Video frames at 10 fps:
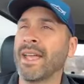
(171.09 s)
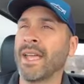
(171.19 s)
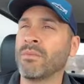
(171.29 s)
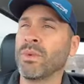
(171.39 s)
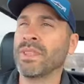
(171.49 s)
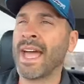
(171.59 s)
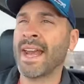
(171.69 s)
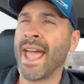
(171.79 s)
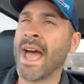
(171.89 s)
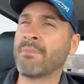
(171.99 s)
And when
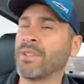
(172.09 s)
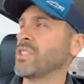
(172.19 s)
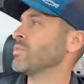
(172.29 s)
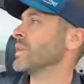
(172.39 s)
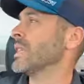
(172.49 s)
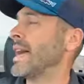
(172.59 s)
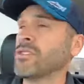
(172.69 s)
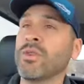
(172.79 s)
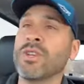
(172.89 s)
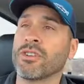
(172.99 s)
that happens, you
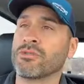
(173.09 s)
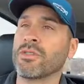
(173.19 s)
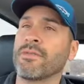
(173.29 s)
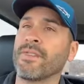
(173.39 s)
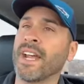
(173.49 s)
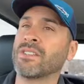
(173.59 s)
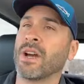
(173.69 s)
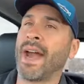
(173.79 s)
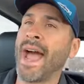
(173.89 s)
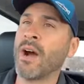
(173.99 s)
realize who your true friends
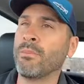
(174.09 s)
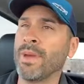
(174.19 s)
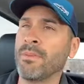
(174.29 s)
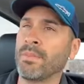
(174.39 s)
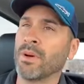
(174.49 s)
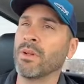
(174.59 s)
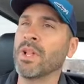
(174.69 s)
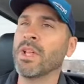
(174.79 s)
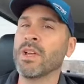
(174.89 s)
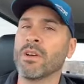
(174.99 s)
are, how people
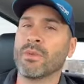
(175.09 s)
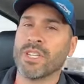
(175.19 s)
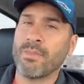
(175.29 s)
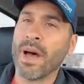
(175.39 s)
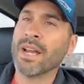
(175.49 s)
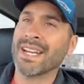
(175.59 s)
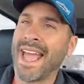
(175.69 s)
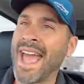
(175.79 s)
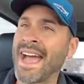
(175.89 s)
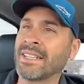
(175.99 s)
respond and
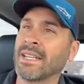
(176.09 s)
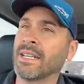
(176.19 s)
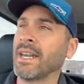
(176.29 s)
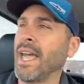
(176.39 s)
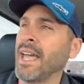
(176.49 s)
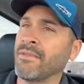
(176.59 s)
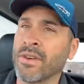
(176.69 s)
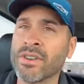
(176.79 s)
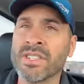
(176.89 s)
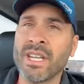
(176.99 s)
act in
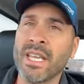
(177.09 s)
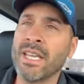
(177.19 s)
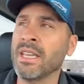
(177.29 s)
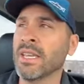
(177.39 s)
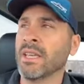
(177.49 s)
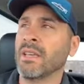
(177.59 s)
adversity,